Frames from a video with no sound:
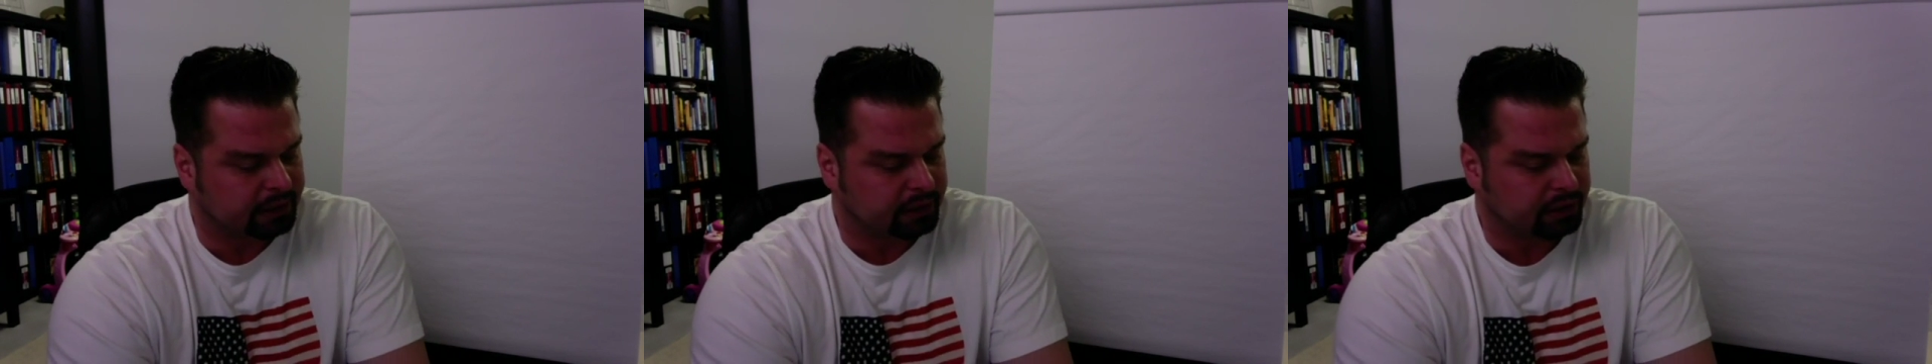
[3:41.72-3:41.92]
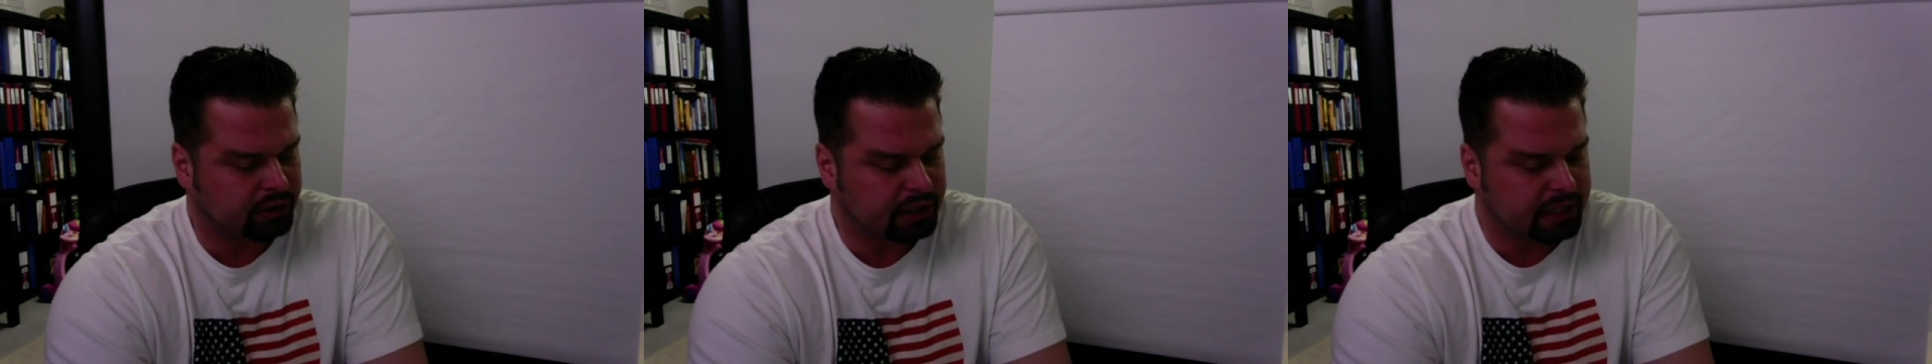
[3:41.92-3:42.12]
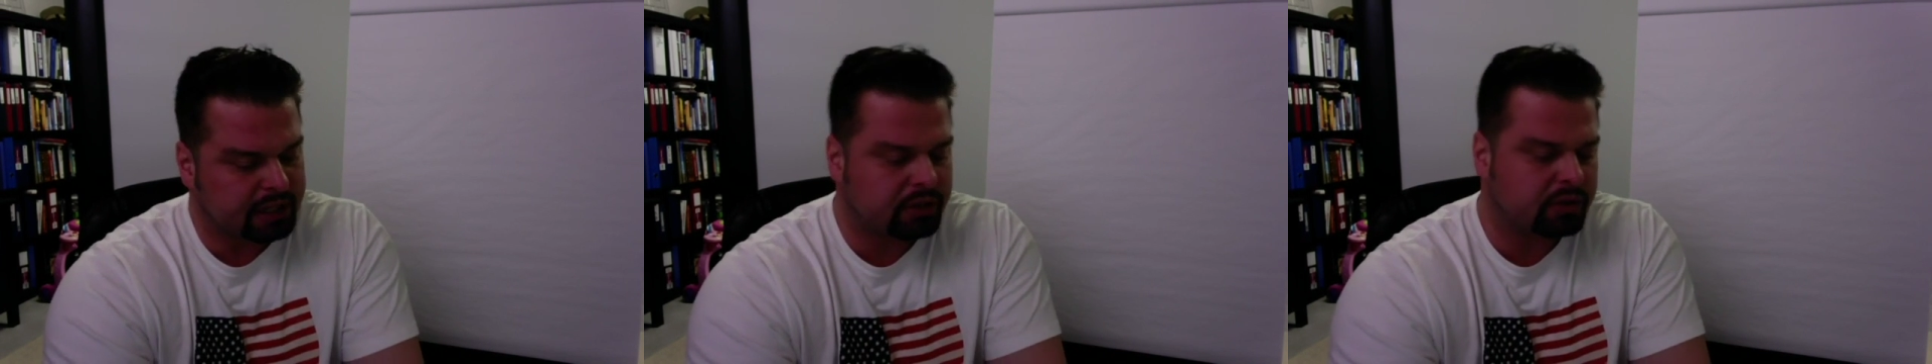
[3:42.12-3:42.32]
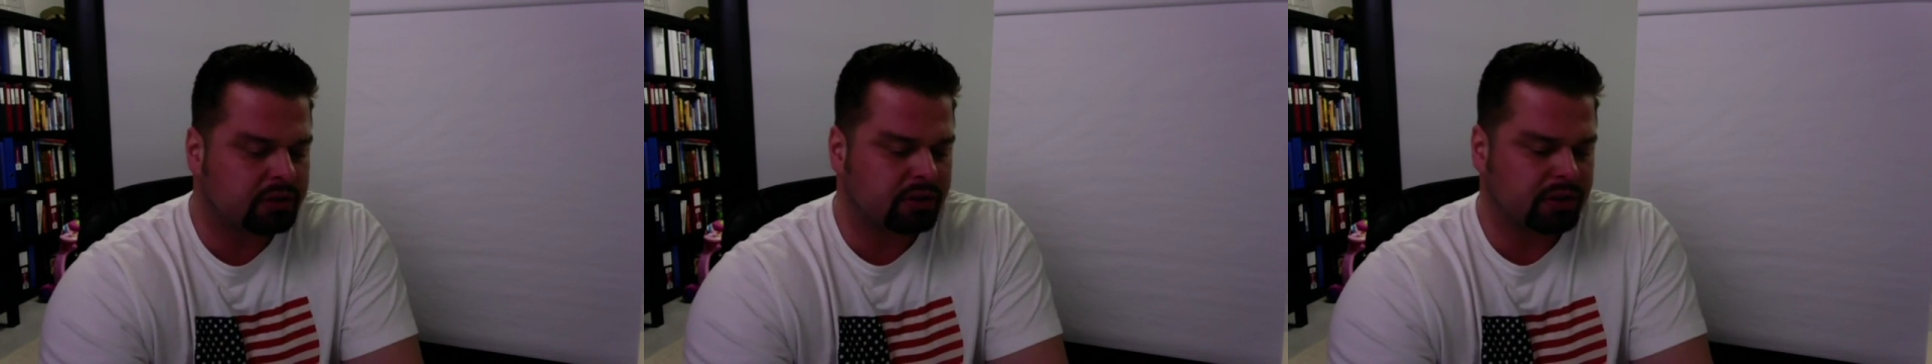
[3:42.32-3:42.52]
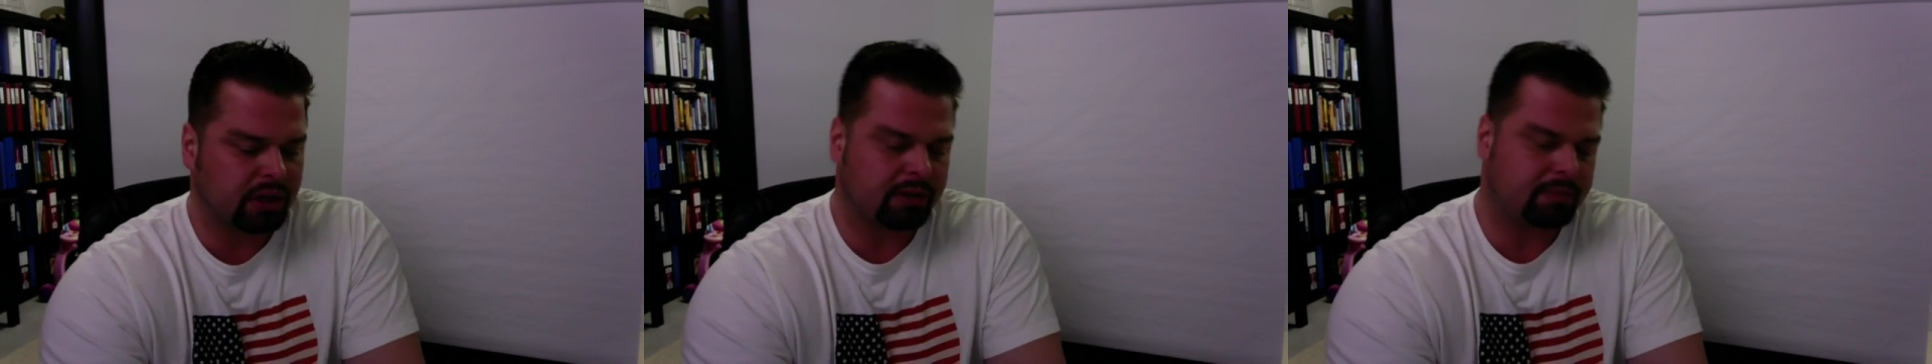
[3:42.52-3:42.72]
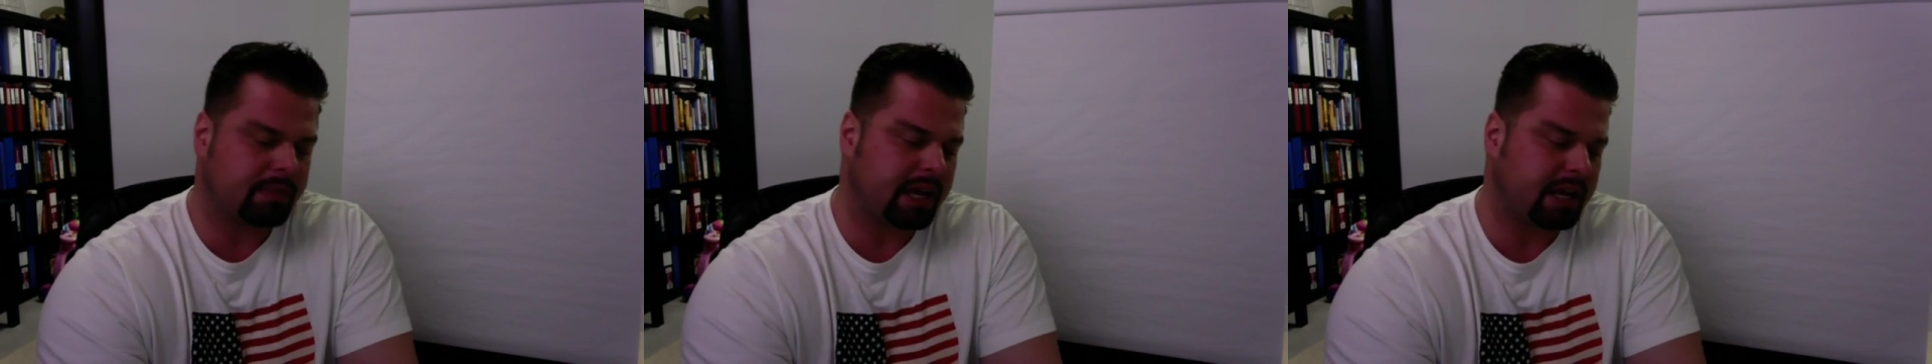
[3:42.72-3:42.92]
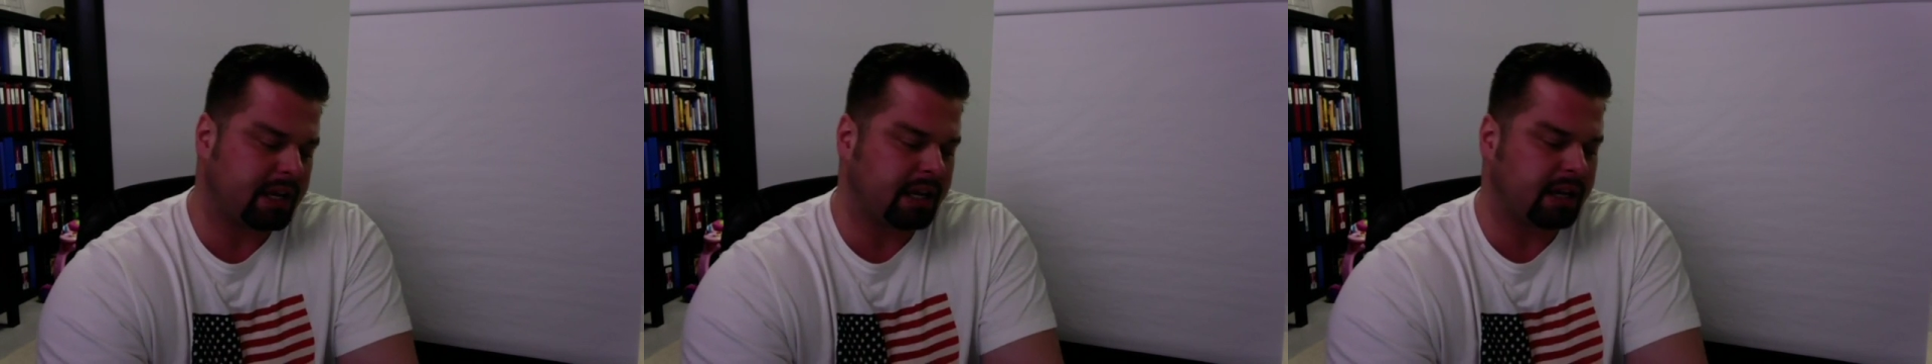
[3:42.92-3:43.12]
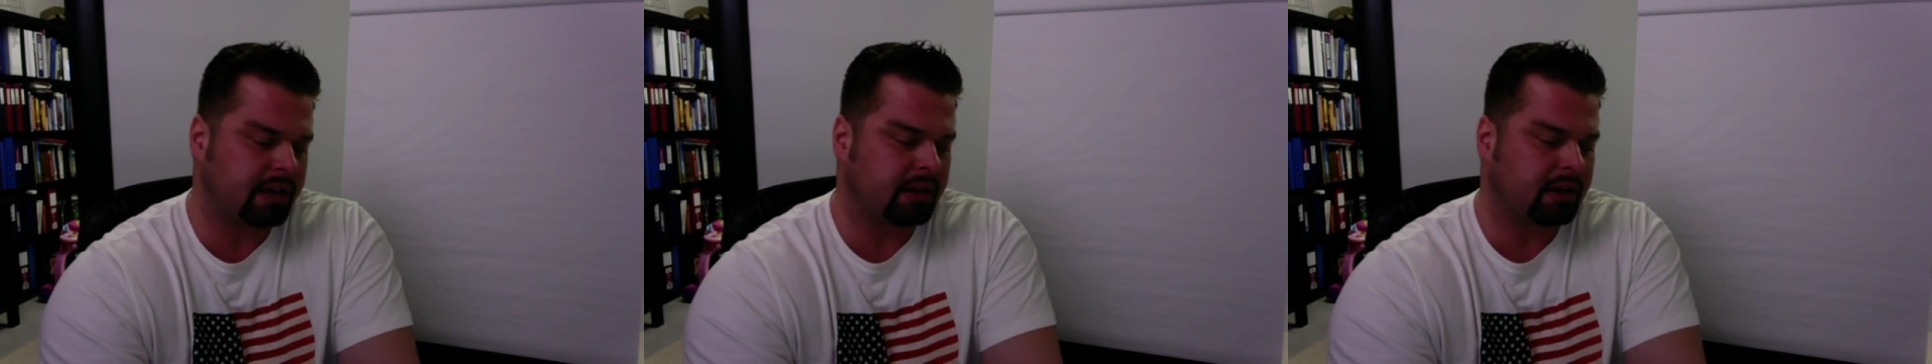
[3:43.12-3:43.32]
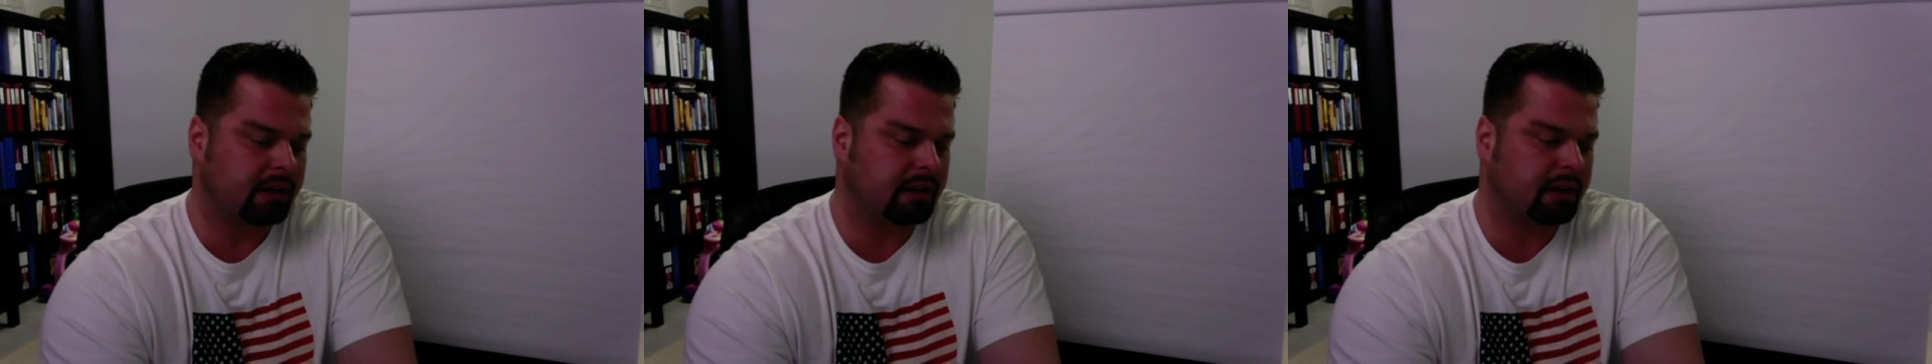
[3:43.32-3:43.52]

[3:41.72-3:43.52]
"You need to start making